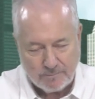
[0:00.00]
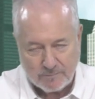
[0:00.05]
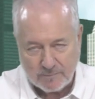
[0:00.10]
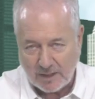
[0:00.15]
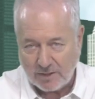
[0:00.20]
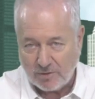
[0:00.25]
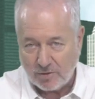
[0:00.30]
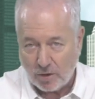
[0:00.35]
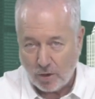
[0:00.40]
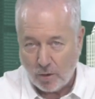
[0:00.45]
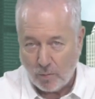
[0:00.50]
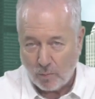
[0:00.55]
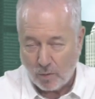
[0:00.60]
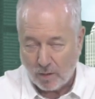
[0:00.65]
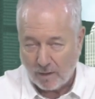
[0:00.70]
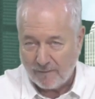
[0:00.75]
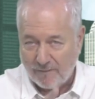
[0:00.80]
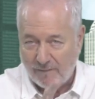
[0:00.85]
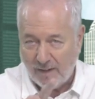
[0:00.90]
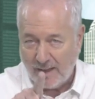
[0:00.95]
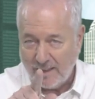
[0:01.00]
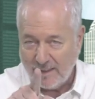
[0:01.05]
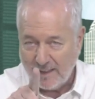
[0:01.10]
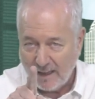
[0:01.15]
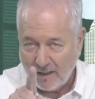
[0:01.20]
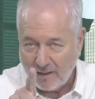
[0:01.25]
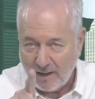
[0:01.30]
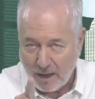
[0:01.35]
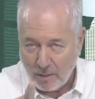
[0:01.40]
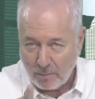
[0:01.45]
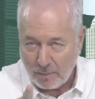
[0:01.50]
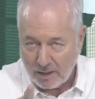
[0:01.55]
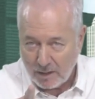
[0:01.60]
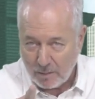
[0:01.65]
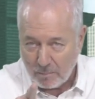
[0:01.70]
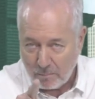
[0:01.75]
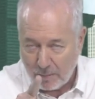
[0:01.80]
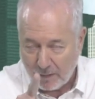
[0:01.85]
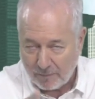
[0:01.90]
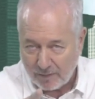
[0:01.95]
That's your homework. Find out how many
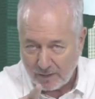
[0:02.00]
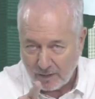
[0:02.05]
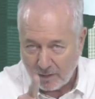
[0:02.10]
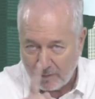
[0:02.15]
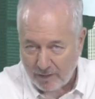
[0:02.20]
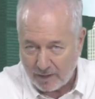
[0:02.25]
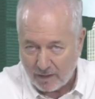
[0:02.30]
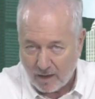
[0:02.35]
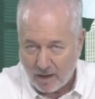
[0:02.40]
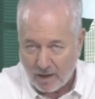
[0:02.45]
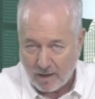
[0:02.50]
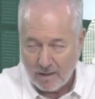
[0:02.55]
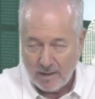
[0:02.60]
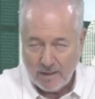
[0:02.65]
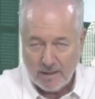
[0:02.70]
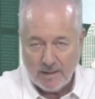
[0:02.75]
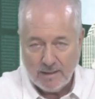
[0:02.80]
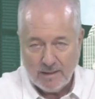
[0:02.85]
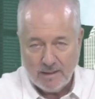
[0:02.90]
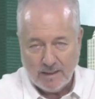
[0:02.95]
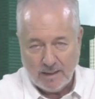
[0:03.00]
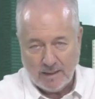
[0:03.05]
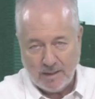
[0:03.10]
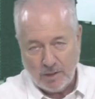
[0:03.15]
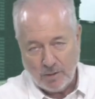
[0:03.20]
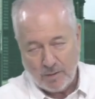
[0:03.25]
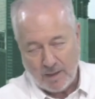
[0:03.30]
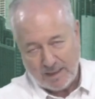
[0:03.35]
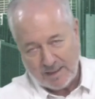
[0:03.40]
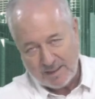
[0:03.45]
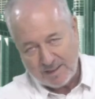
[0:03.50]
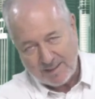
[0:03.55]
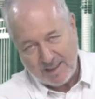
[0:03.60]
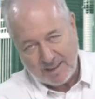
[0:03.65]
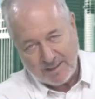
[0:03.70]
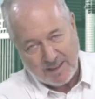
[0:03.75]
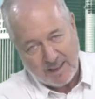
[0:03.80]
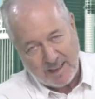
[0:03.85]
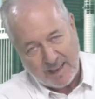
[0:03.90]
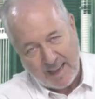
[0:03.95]
buffalo there are in the United
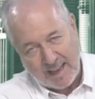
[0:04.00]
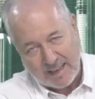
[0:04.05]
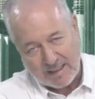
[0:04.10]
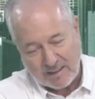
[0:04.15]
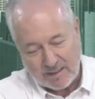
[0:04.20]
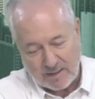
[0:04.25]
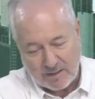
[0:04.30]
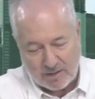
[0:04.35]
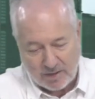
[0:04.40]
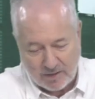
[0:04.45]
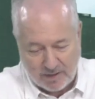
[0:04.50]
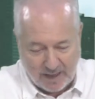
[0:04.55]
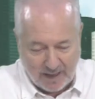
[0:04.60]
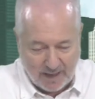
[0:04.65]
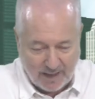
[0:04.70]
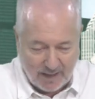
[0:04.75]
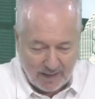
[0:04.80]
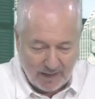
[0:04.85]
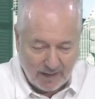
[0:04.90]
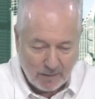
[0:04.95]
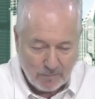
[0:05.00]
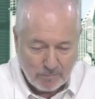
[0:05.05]
States and Canada today.